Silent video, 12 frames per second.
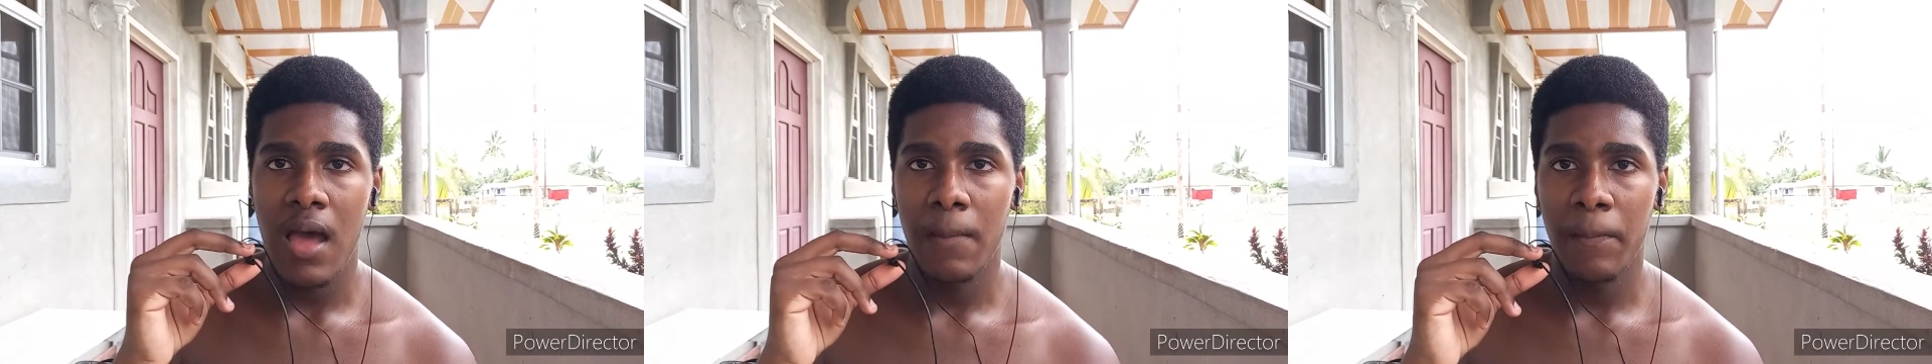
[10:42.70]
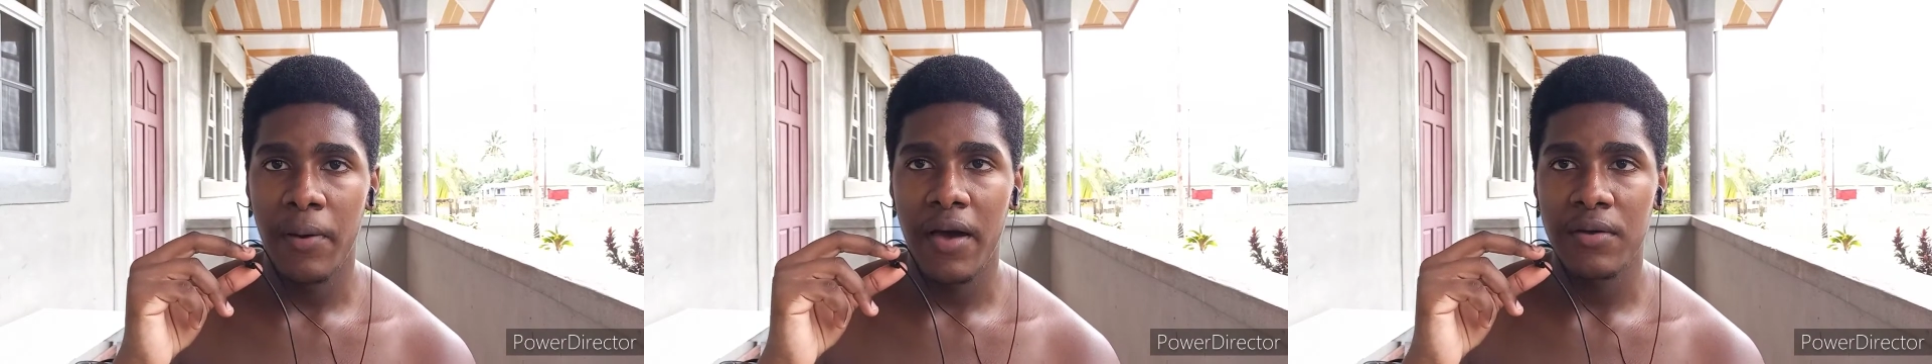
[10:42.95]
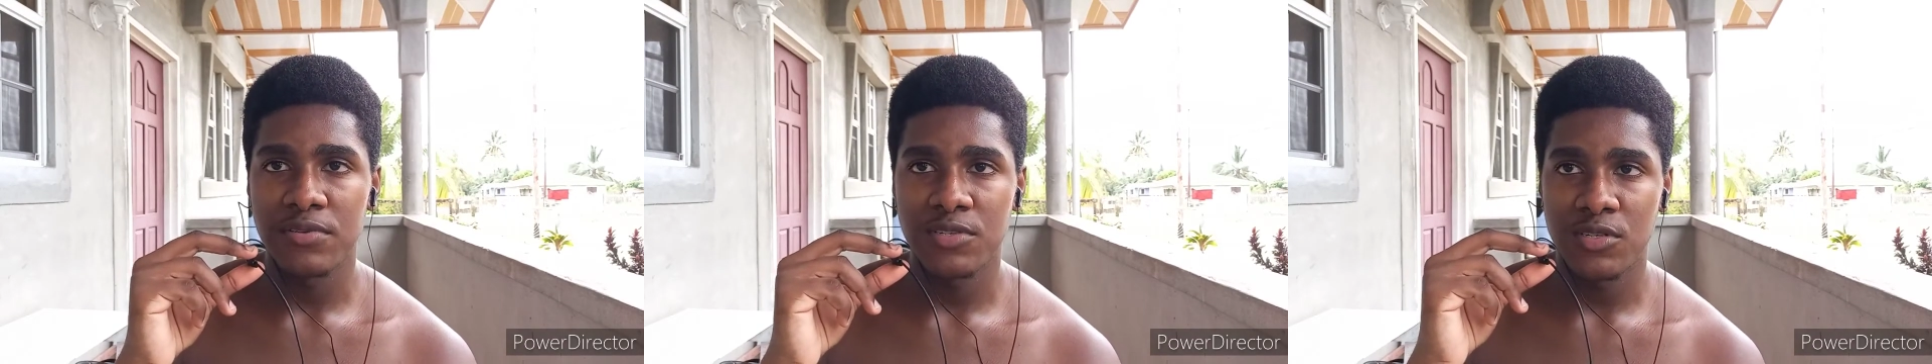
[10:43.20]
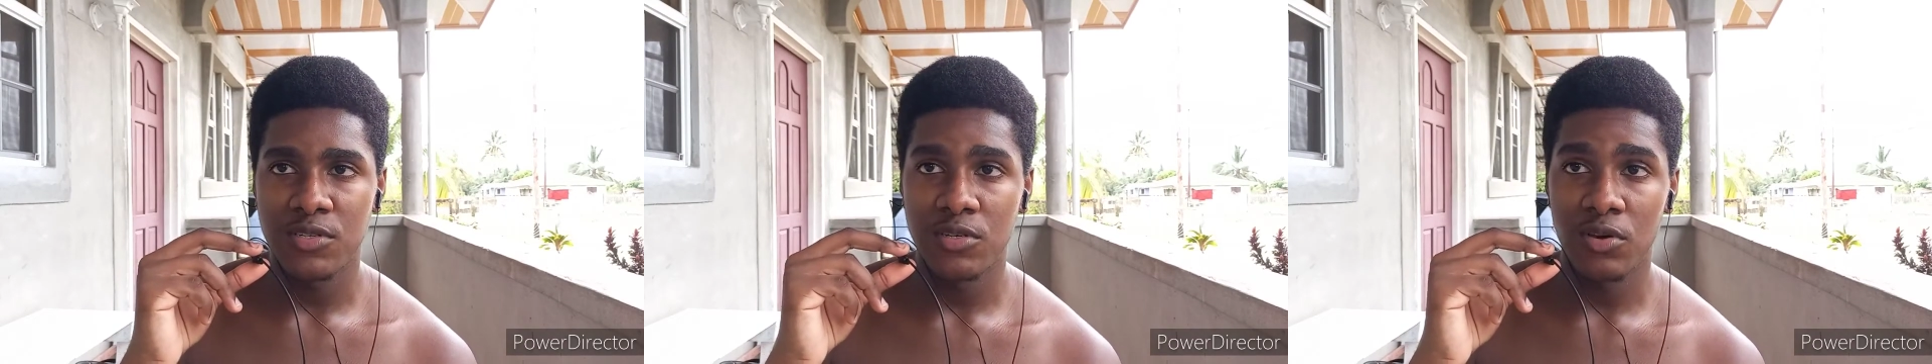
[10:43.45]

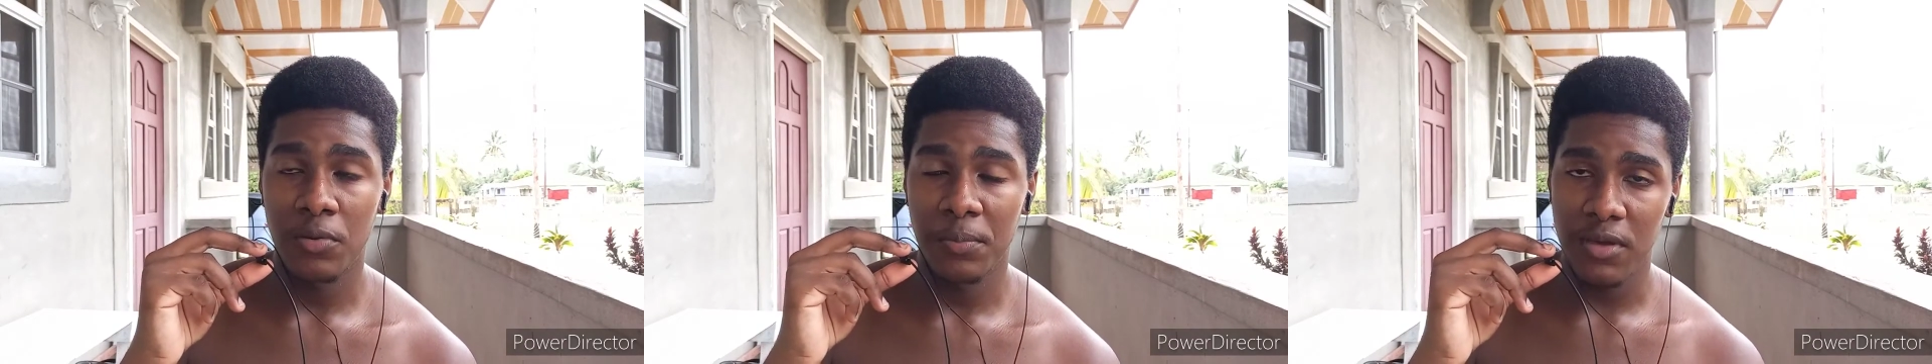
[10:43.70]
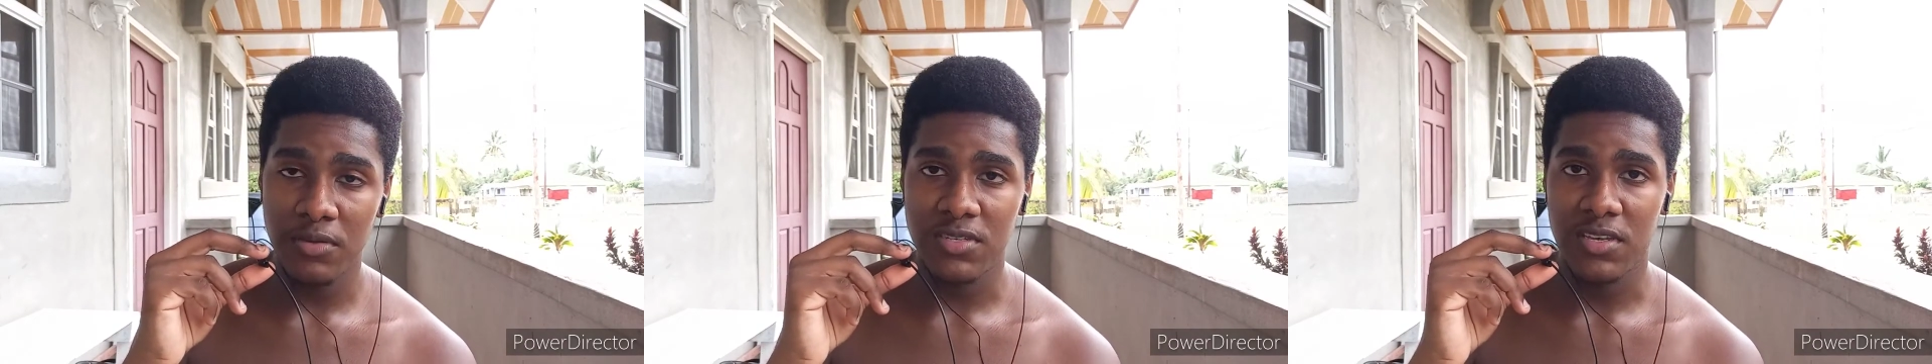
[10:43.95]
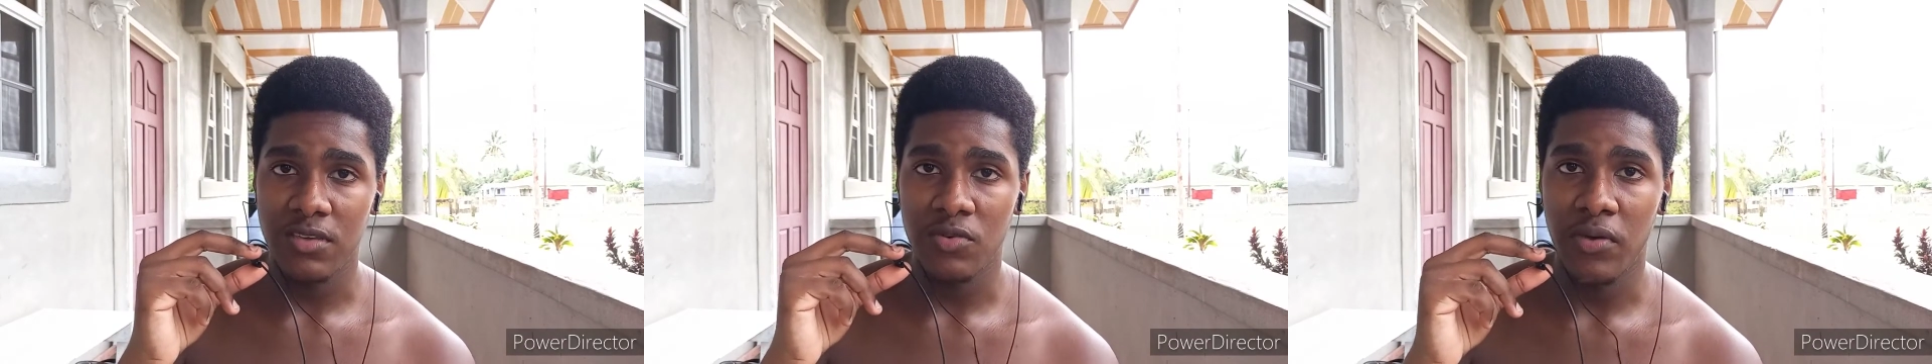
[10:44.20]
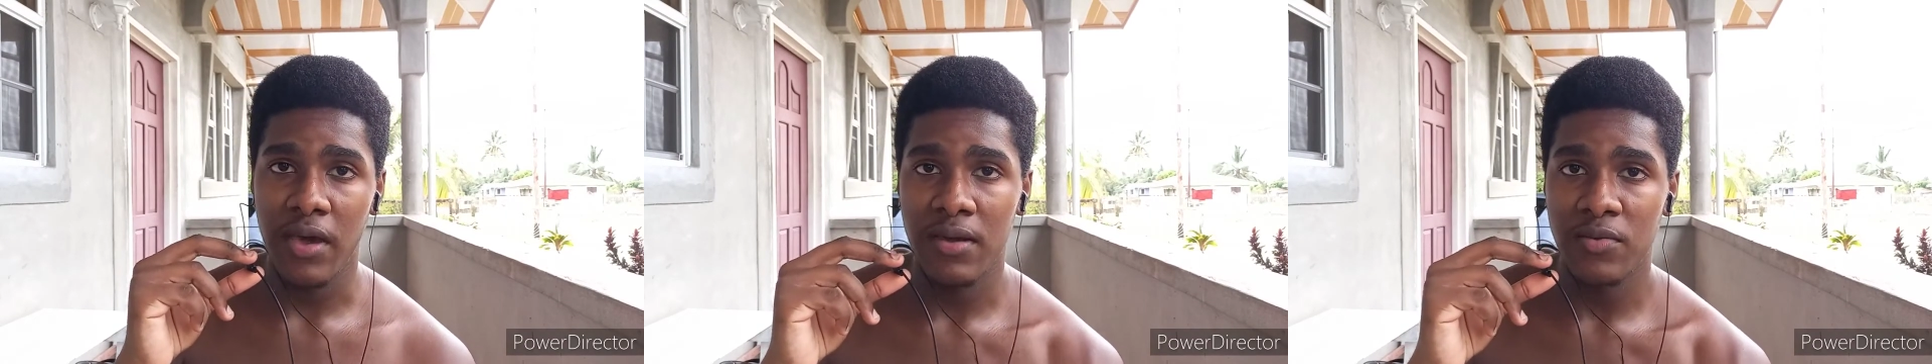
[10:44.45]
about your music
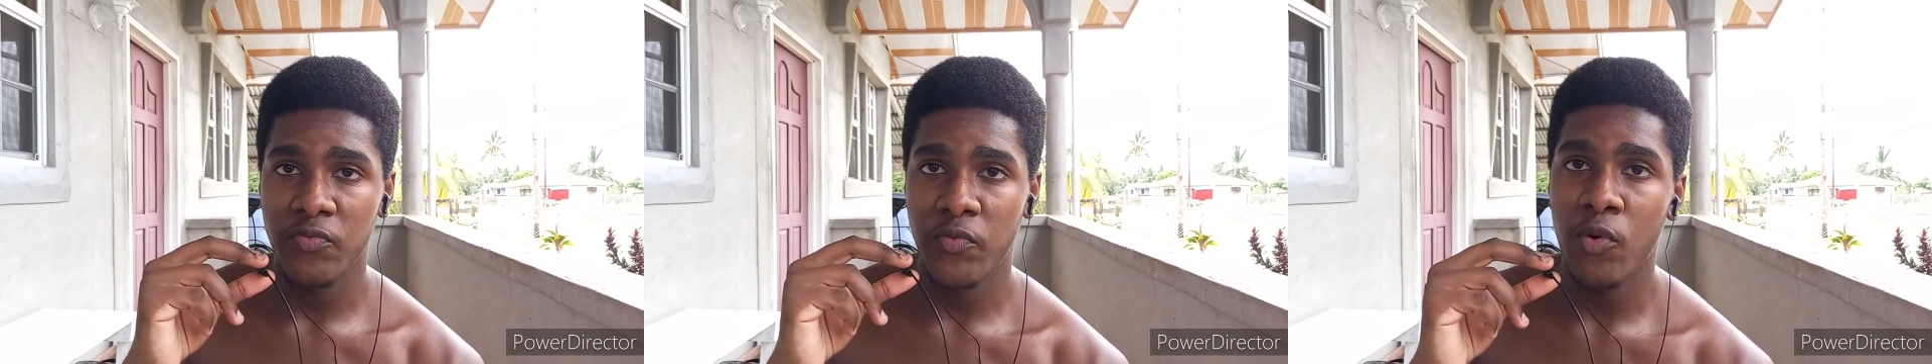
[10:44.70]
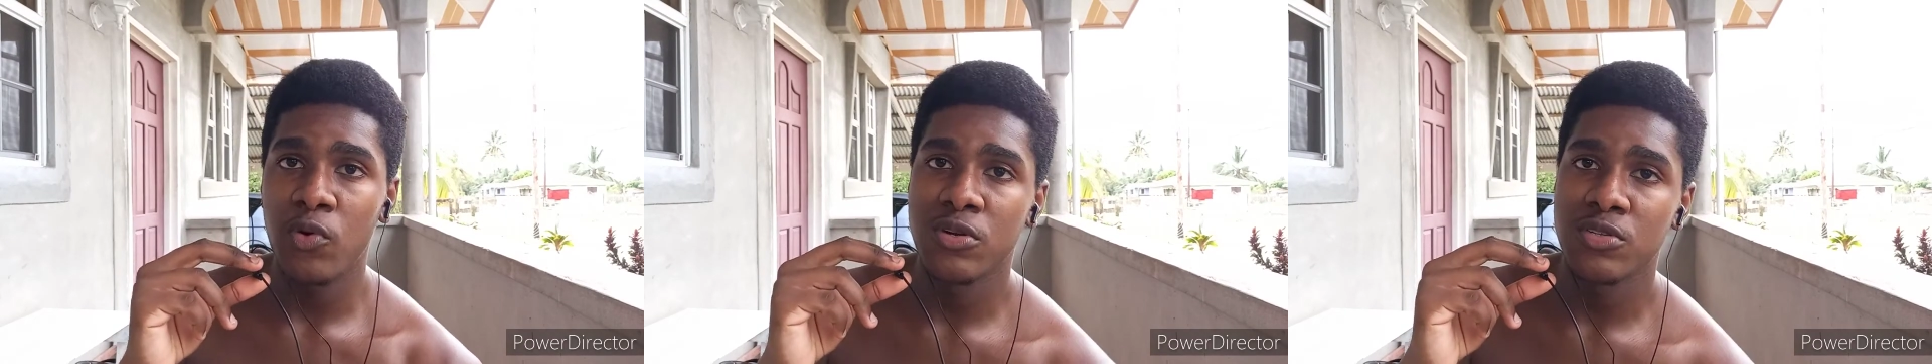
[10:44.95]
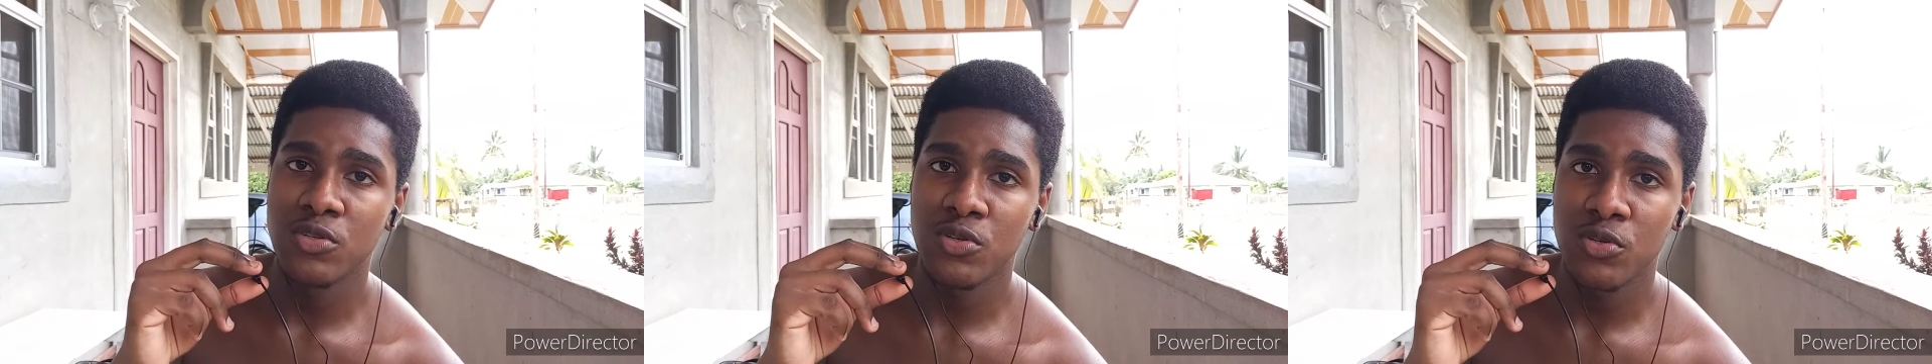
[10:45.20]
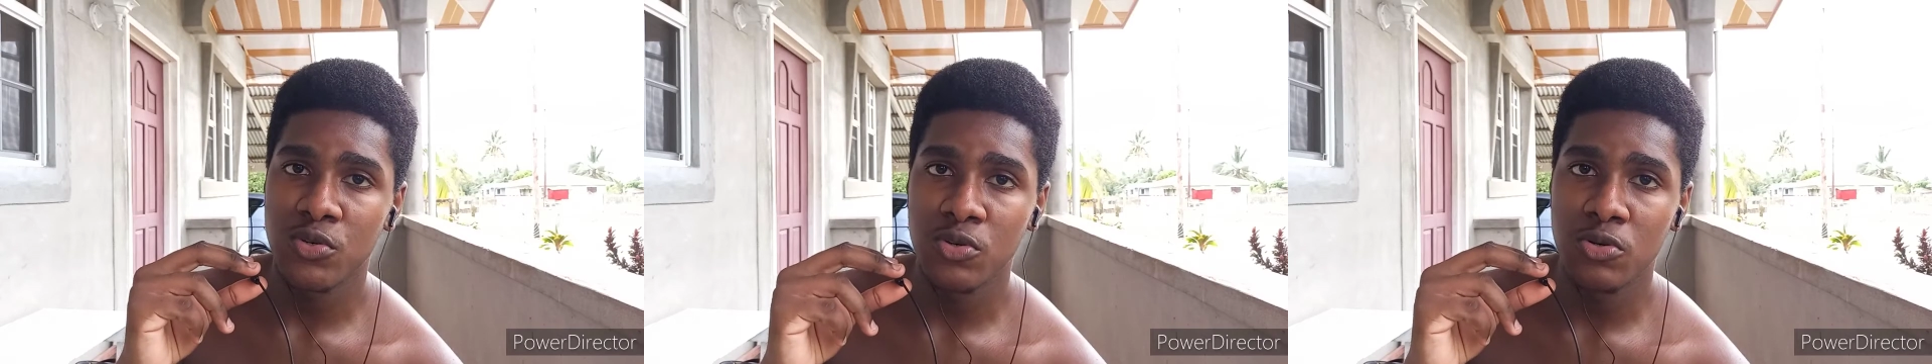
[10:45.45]
you can't afford
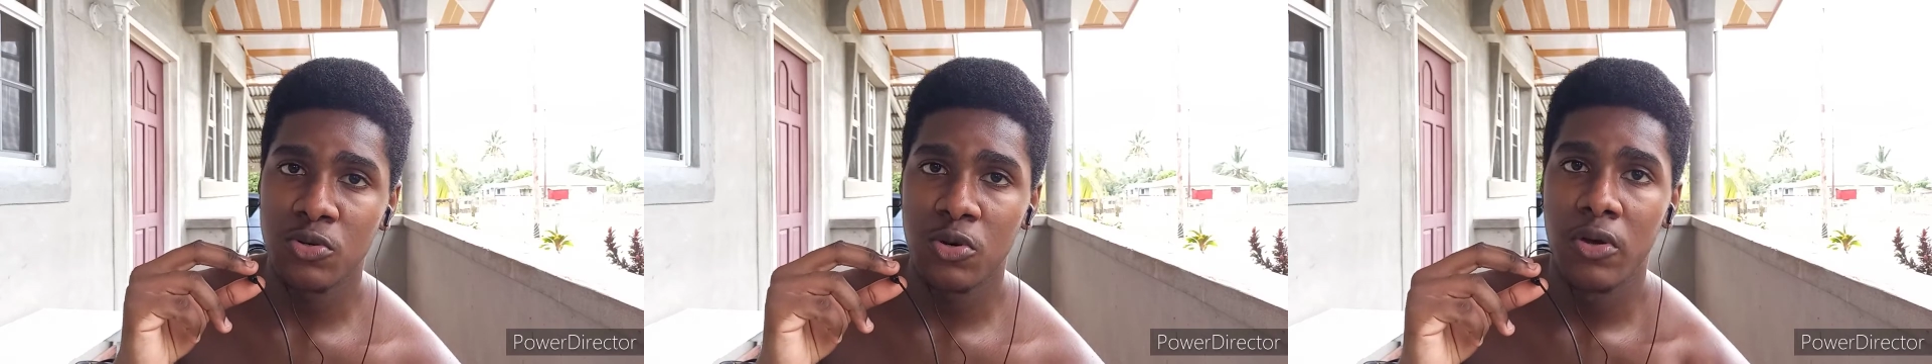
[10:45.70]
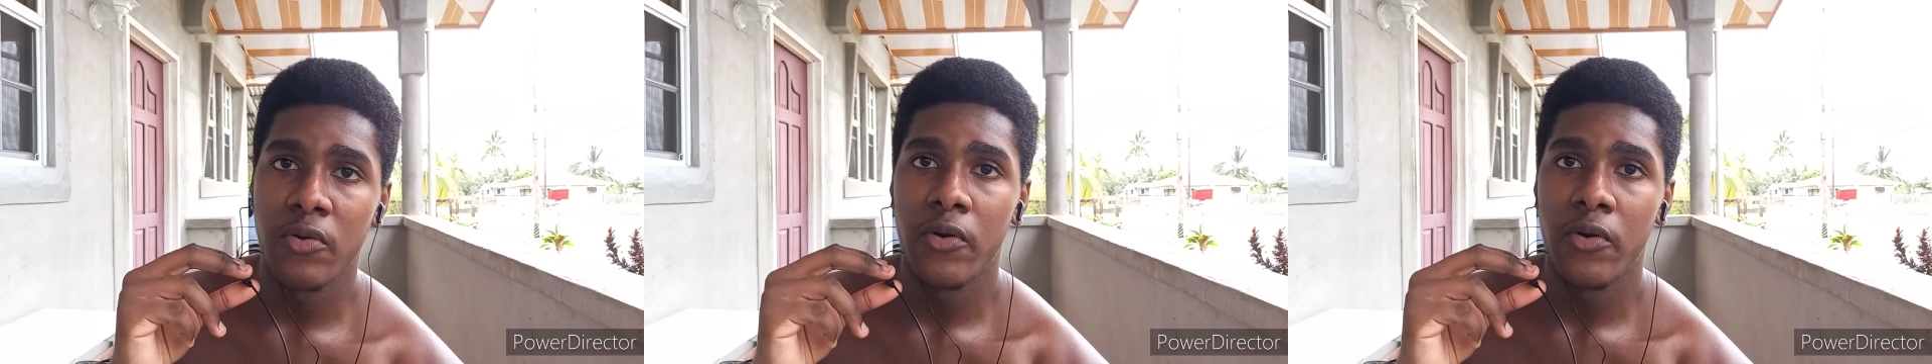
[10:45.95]
to